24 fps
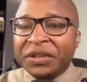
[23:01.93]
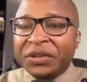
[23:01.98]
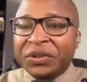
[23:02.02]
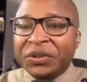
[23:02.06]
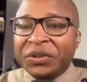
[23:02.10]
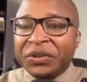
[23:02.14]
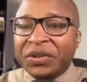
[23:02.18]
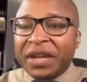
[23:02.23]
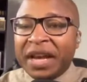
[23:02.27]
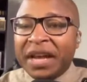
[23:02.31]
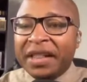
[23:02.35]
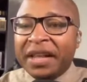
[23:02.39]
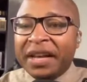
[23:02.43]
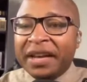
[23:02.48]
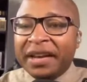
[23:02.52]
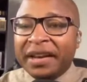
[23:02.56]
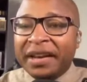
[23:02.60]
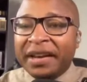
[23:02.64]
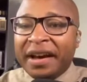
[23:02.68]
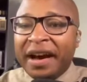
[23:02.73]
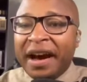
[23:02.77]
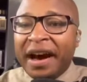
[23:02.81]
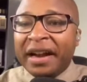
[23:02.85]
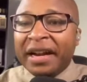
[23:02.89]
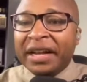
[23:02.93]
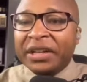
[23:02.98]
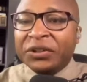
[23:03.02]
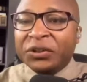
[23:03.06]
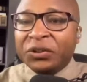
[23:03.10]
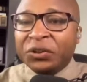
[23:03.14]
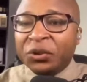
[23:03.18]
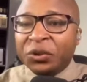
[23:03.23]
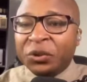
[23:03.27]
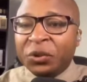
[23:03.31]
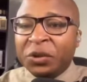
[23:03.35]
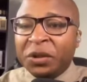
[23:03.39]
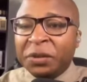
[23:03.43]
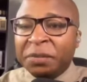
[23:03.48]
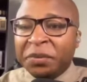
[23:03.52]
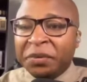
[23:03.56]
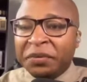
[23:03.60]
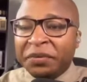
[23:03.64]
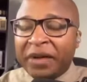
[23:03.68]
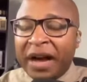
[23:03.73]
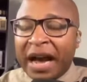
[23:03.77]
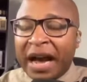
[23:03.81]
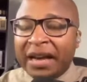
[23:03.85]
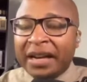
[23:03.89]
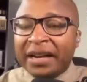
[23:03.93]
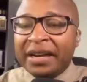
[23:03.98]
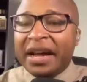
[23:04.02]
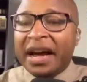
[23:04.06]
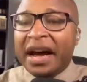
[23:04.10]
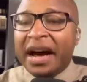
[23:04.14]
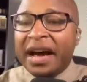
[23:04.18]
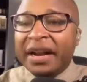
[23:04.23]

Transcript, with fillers: she said that God has truly provided.